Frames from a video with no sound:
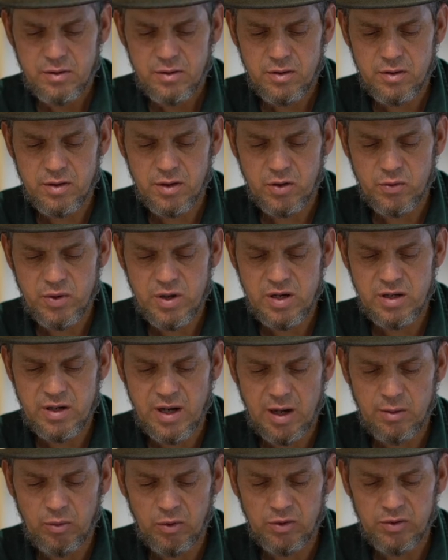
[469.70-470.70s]
the Green
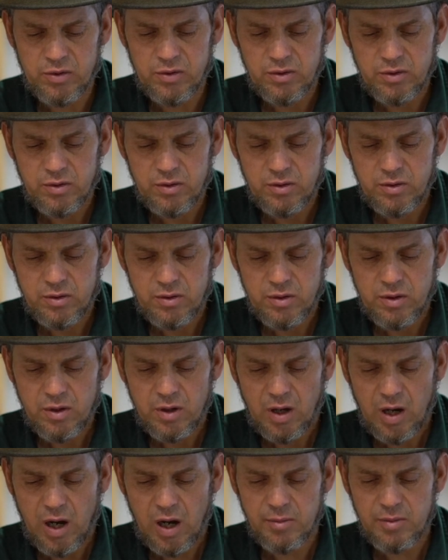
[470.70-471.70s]
Gables,
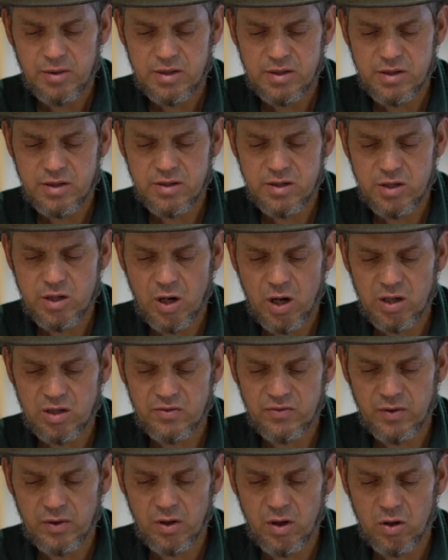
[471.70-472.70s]
how much does it
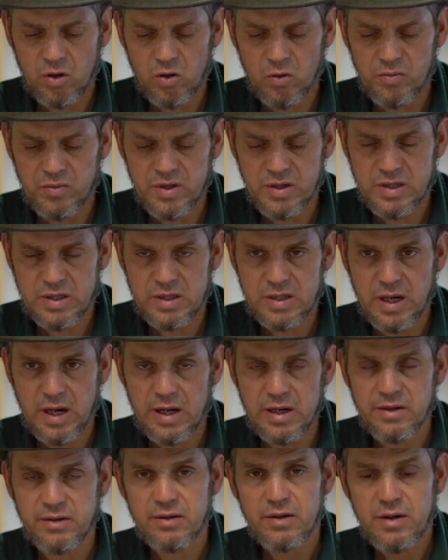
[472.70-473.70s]
cost for a log home this
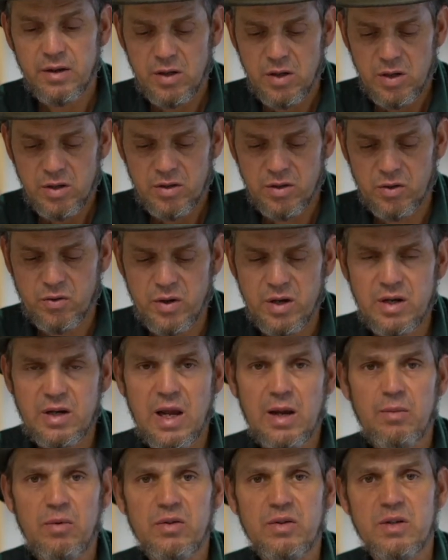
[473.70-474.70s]
size? The Green
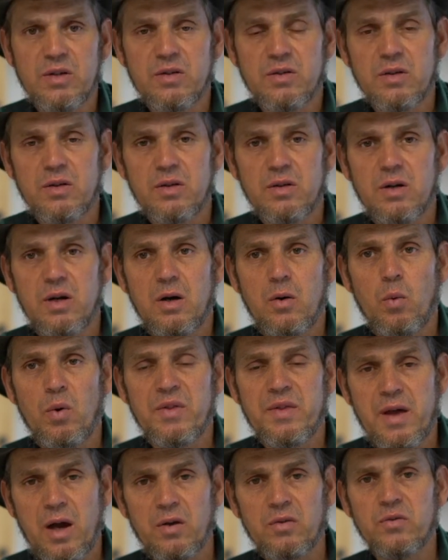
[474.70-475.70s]
Gables is
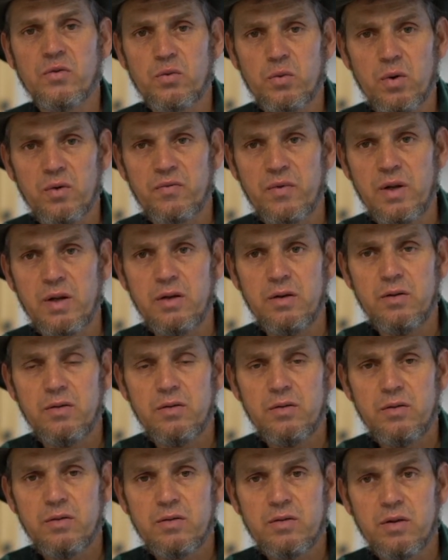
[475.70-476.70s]
1,000 square feet.
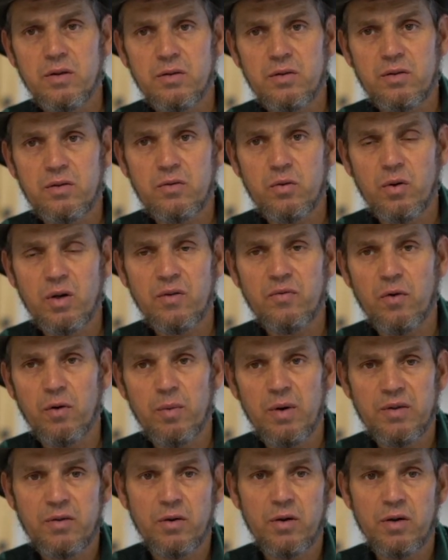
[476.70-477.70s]
It's a 24
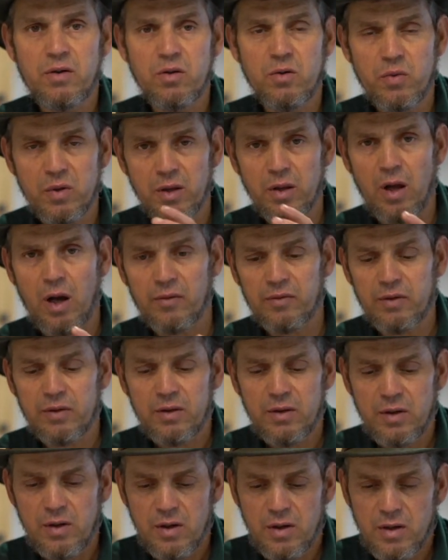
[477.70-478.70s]
by 32 with a loft.
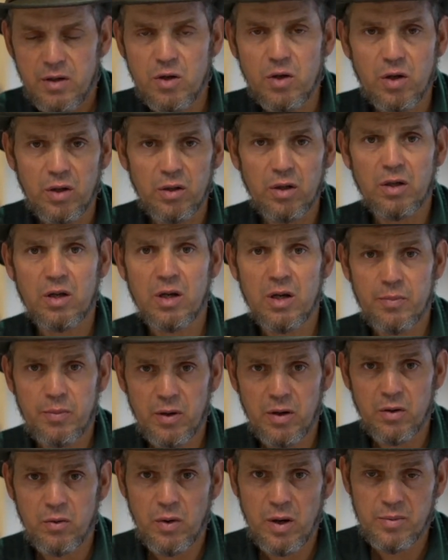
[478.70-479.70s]
You can look it up
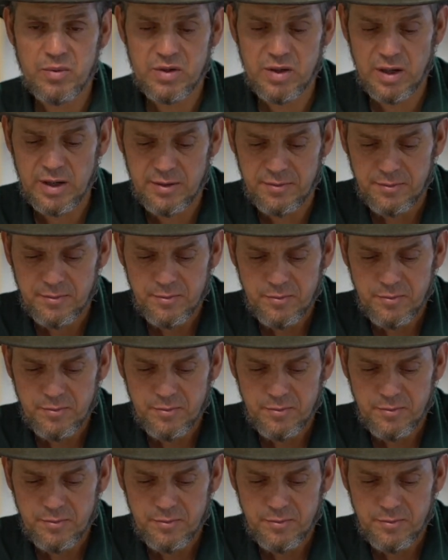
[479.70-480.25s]
on our website,